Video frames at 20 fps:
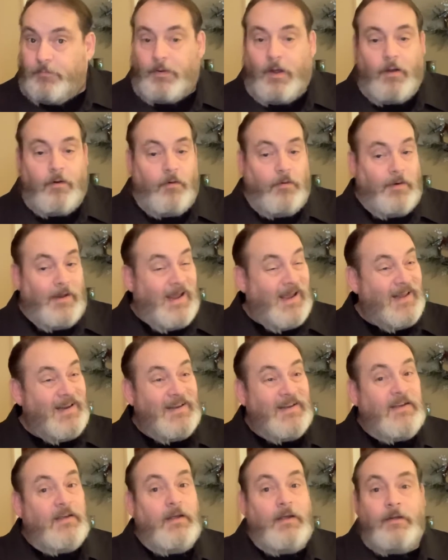not on
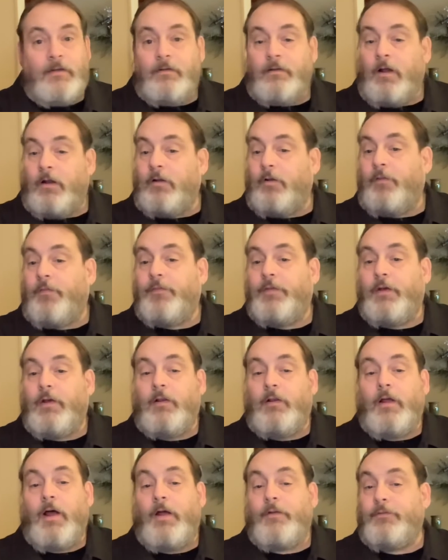etiquette, not on
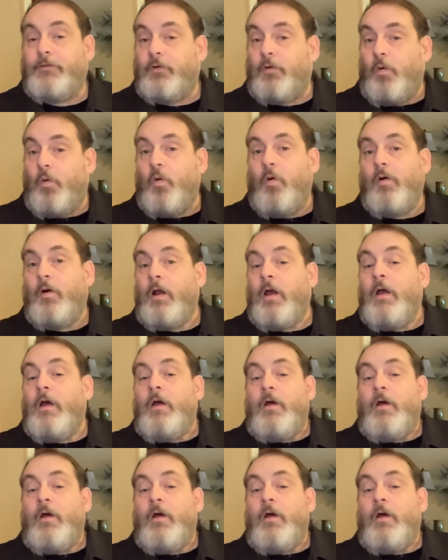theological or,